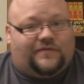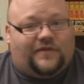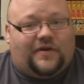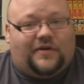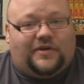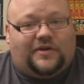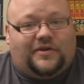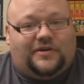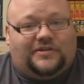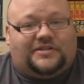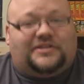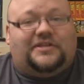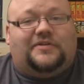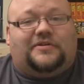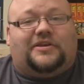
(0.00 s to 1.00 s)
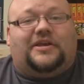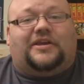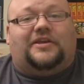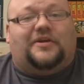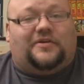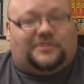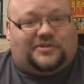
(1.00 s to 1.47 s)
very good and still
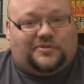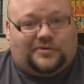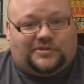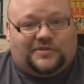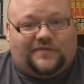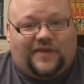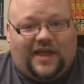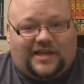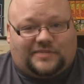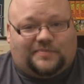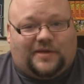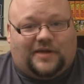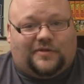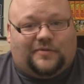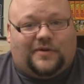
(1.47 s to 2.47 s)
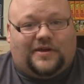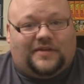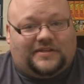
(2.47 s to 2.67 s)
kicking all sorts of ass, by the way.